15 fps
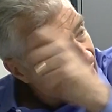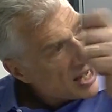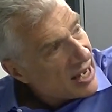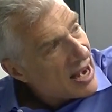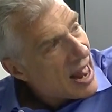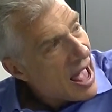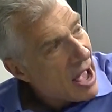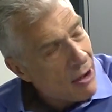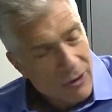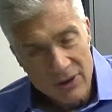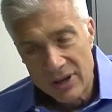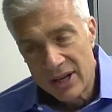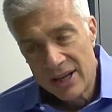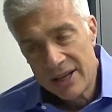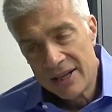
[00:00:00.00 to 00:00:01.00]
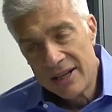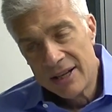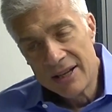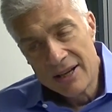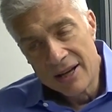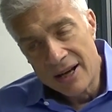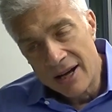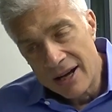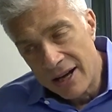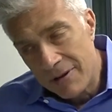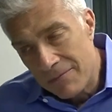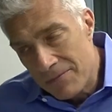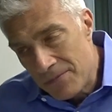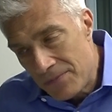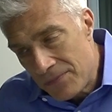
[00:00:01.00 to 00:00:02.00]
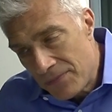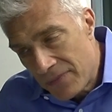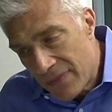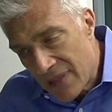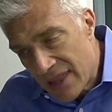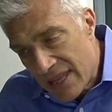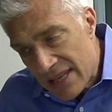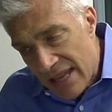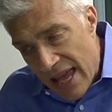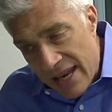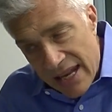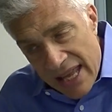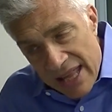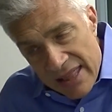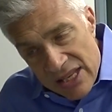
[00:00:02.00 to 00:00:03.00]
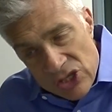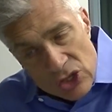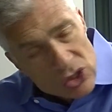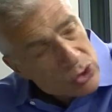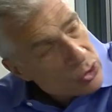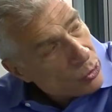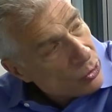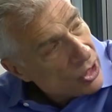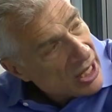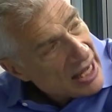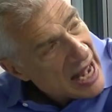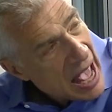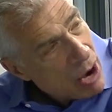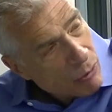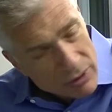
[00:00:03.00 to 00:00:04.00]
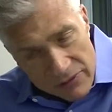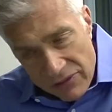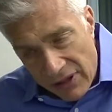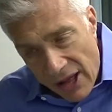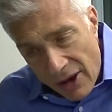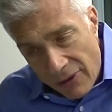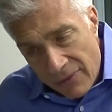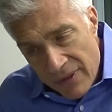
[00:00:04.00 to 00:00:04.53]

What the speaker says: in and out. And again, this is just looking at outward flow.